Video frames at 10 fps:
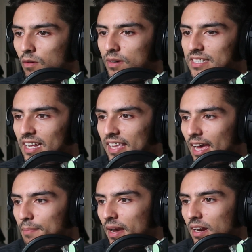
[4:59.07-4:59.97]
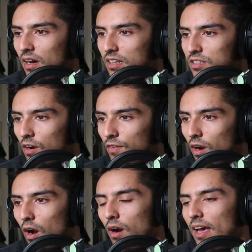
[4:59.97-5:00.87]
When he's got the headband on, it's
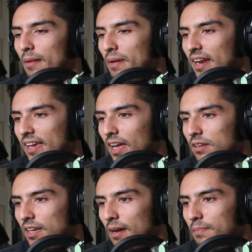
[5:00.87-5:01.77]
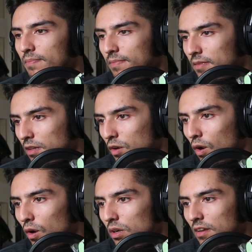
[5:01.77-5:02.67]
over. Oh, headband again. Yep.
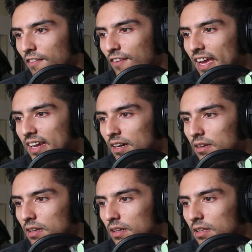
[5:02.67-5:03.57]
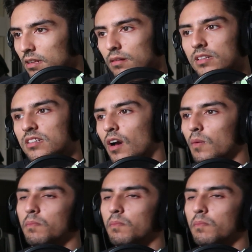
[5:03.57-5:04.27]
Goal. Fake. Let's go.